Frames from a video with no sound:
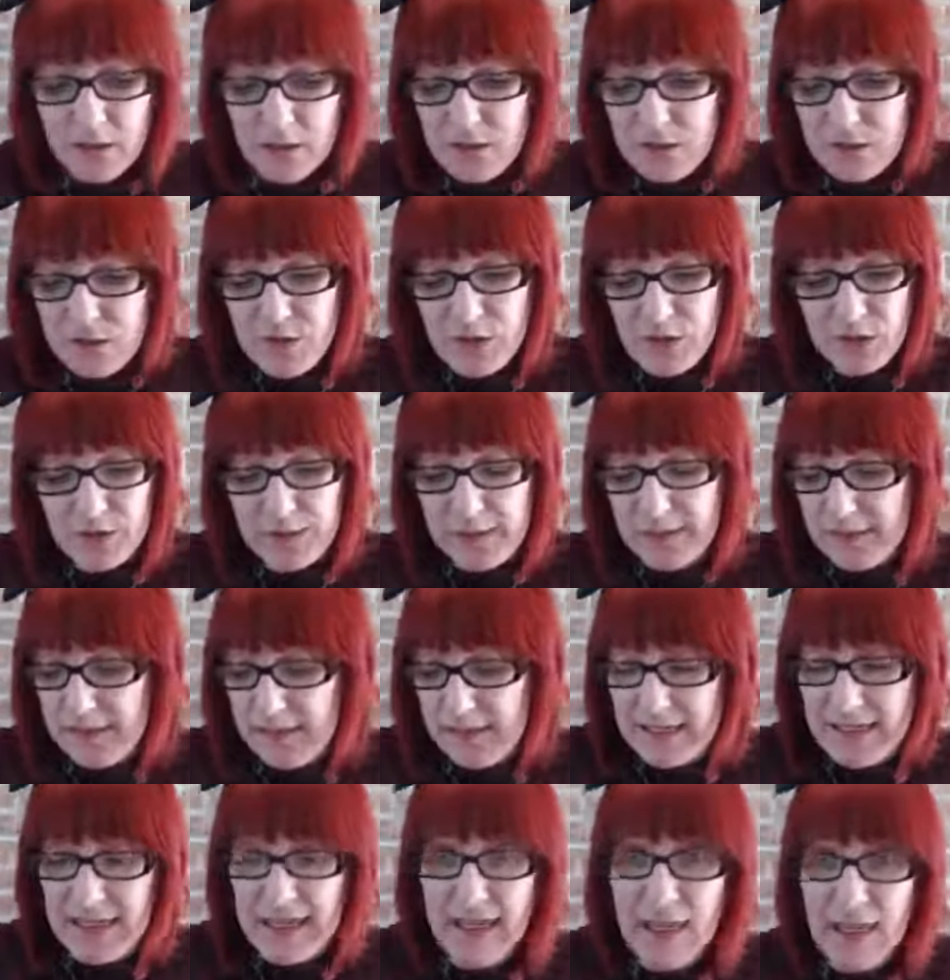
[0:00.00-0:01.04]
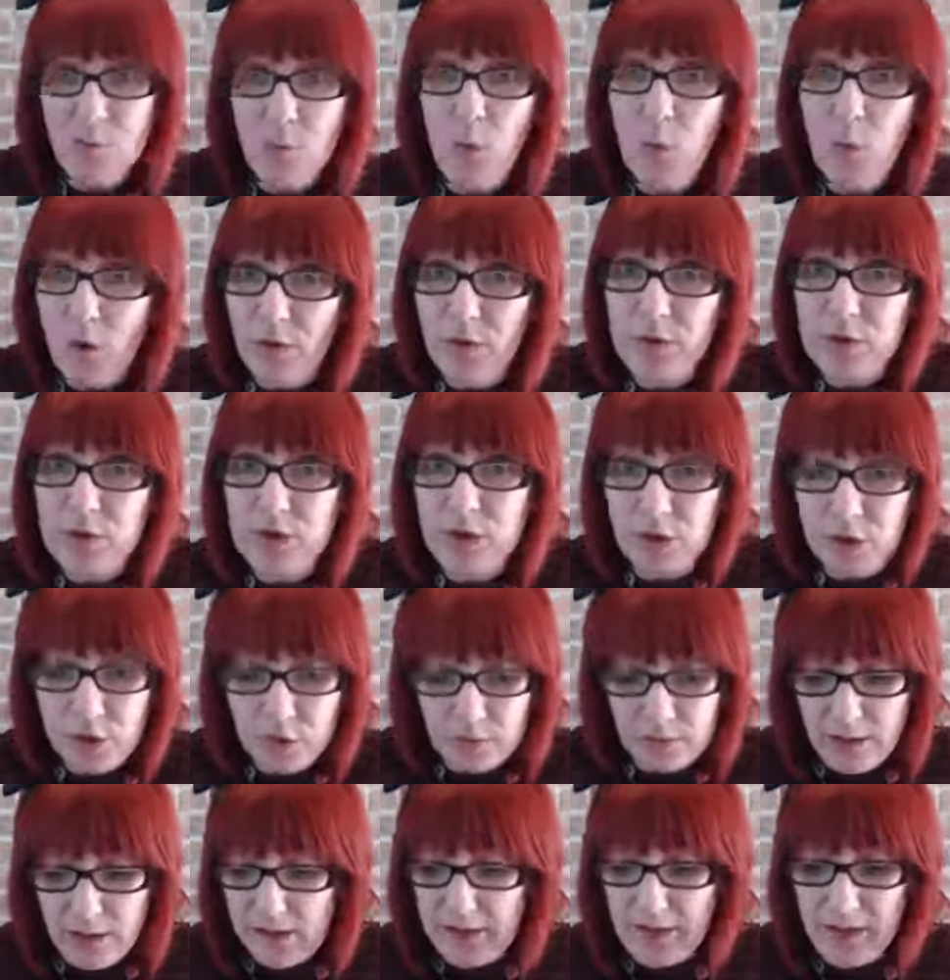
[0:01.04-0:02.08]
So you're going to get the name, what they do.
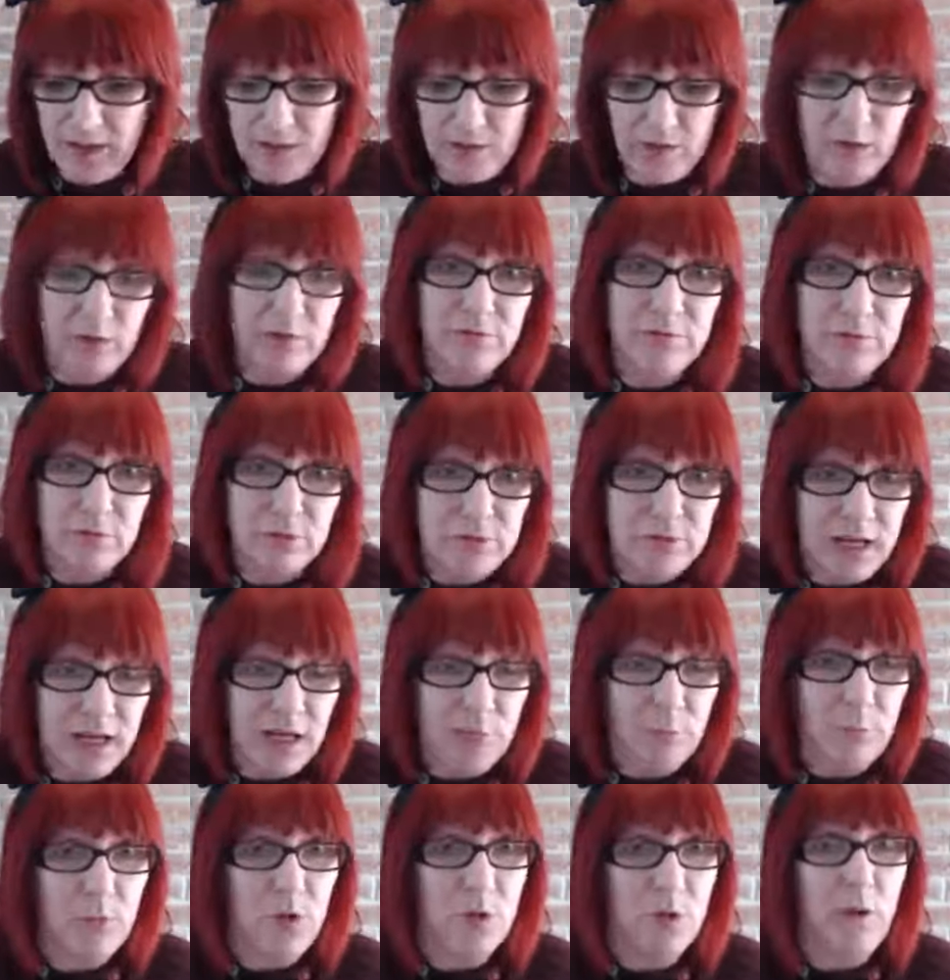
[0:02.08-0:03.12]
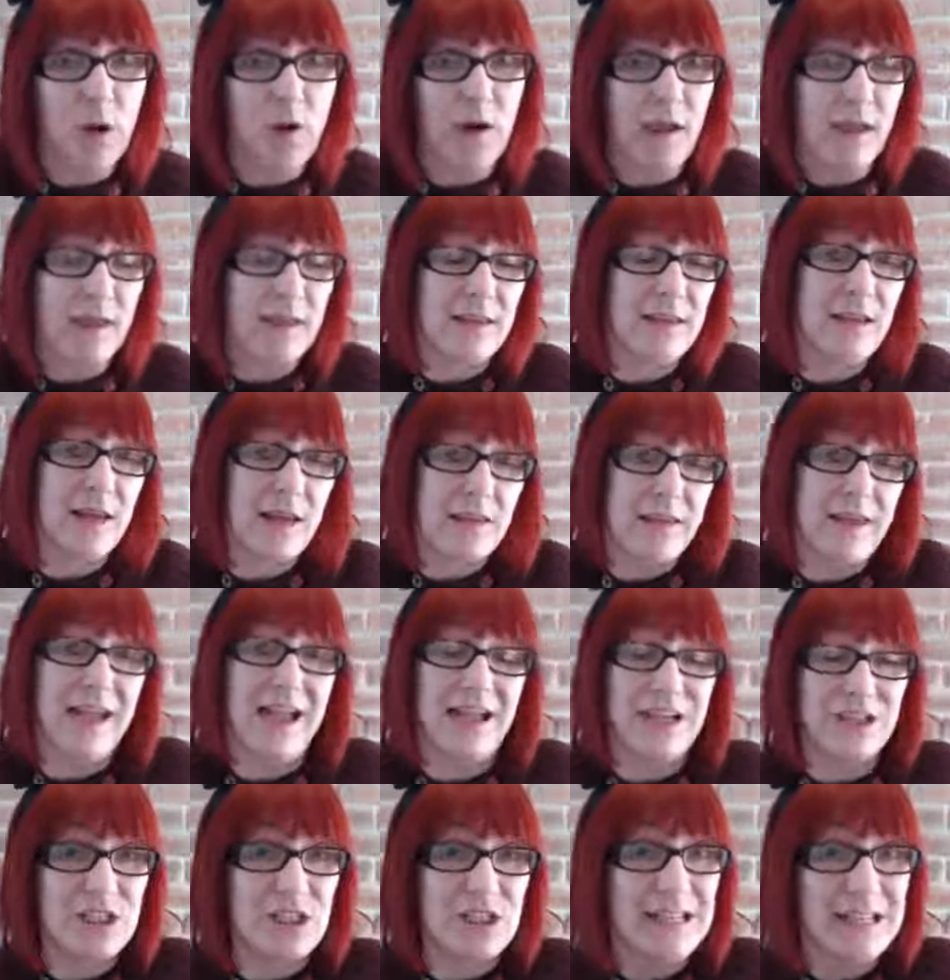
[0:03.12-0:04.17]
Are they, you know, a full-time mum, or are they
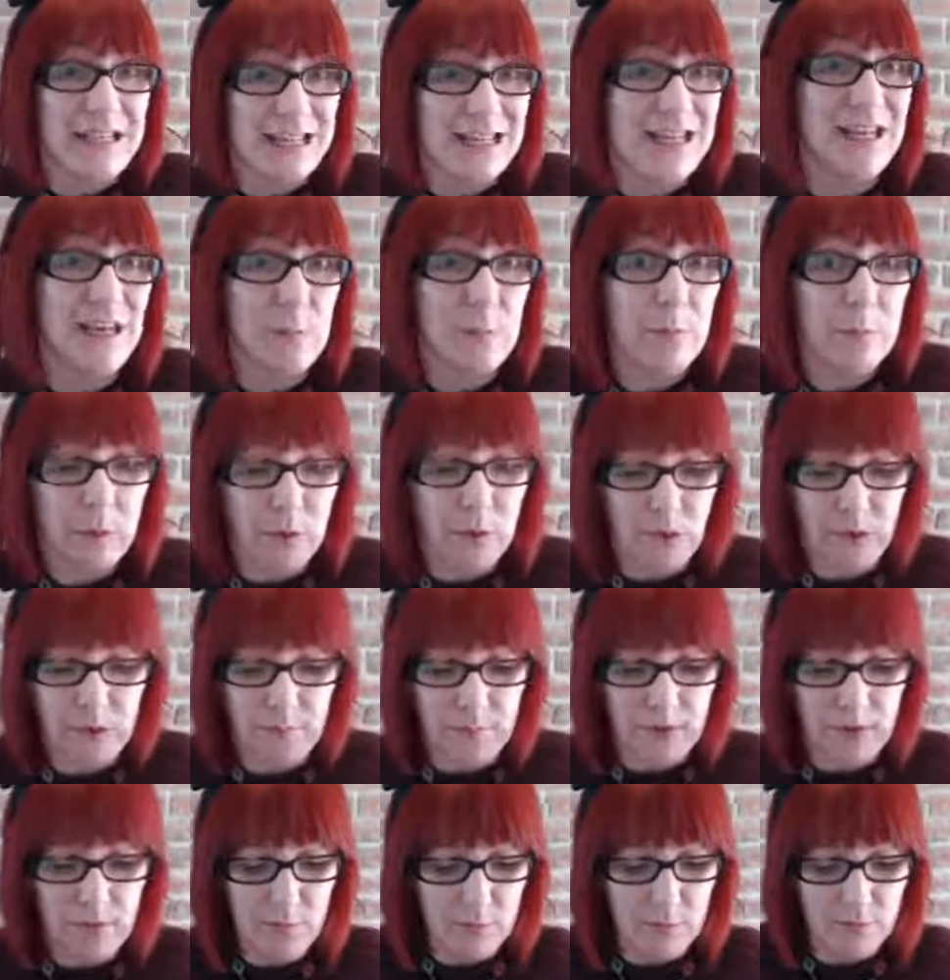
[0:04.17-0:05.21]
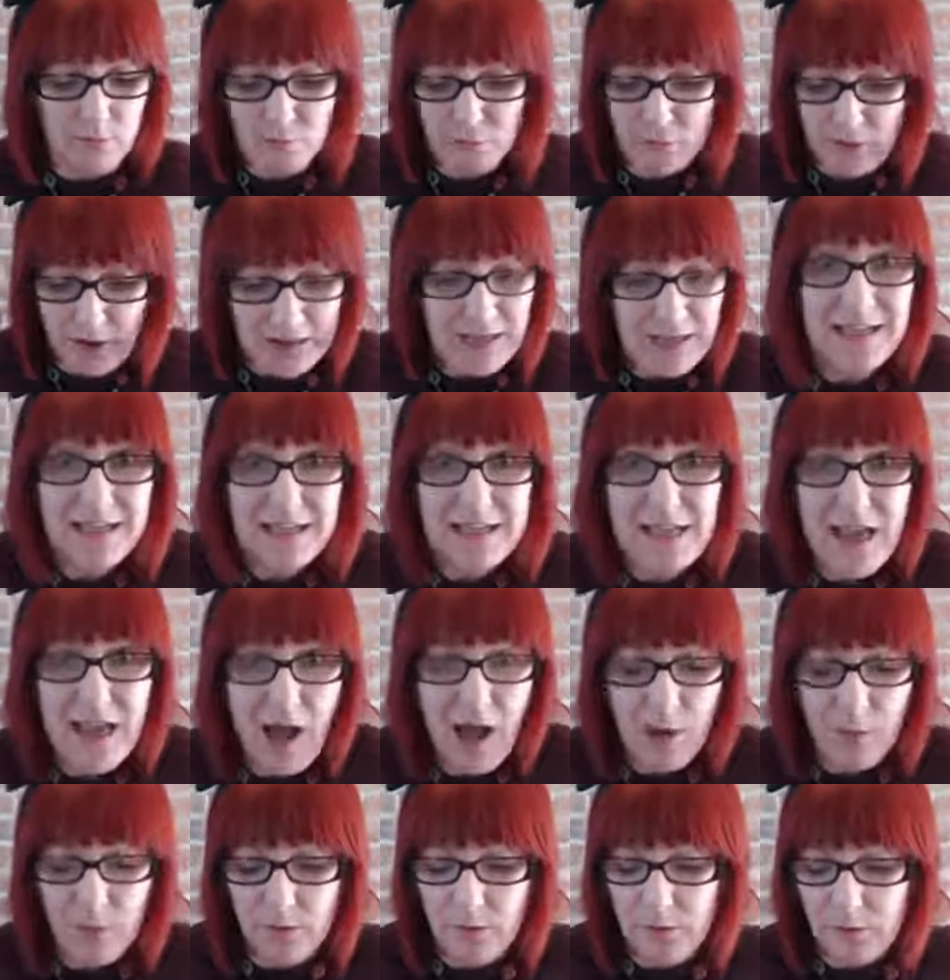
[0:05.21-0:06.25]
actually in employment? Write it
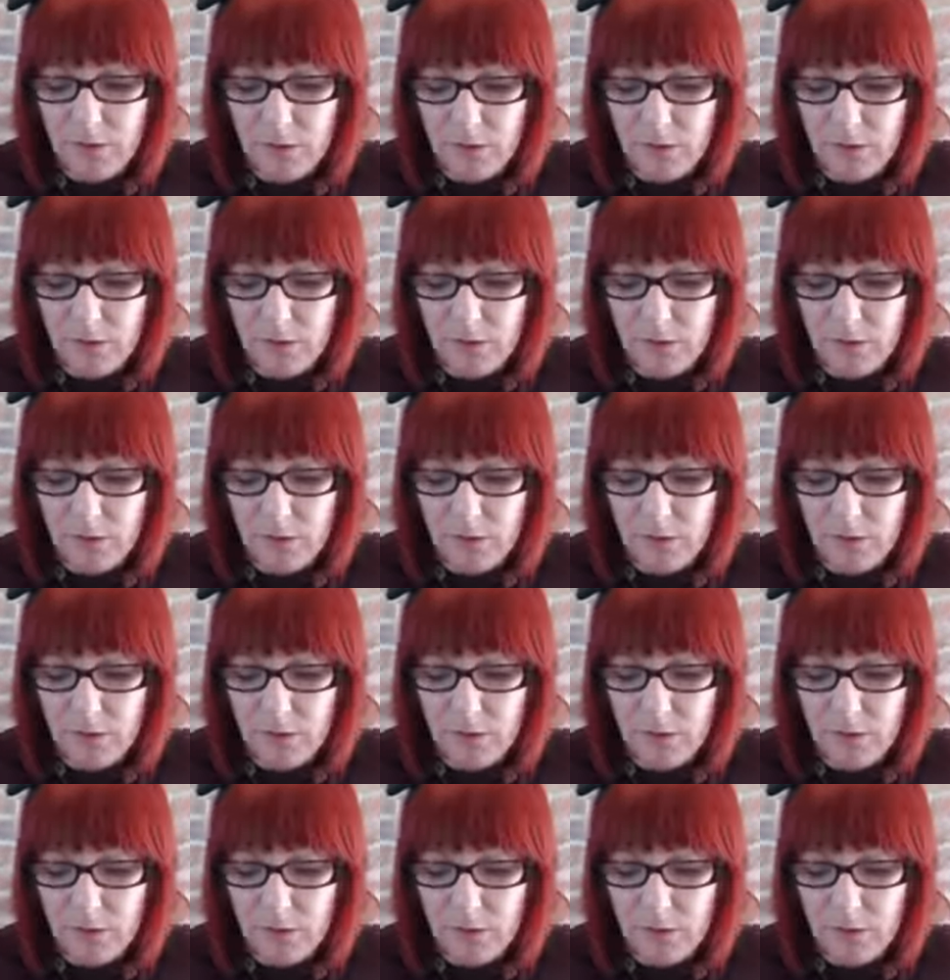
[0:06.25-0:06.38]
down.